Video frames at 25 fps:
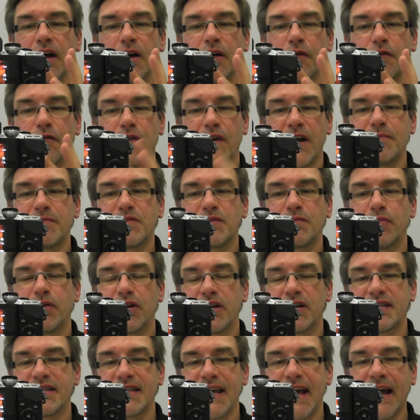frames
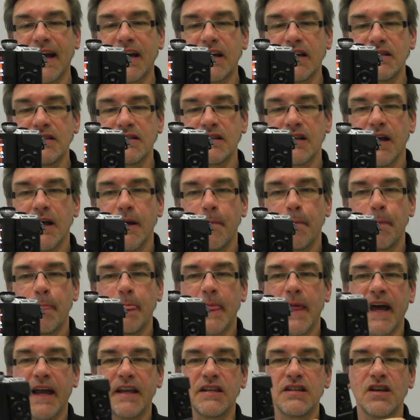per second,
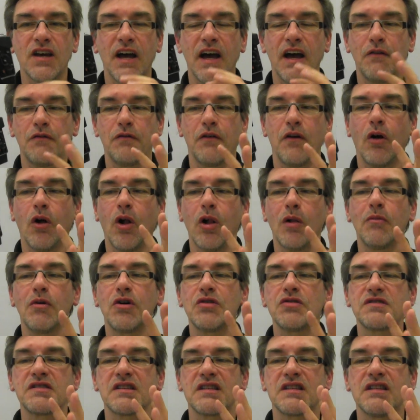and you have
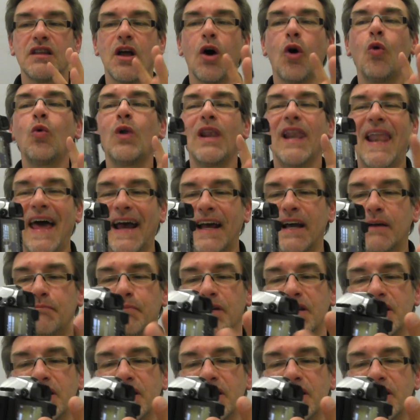almost no lag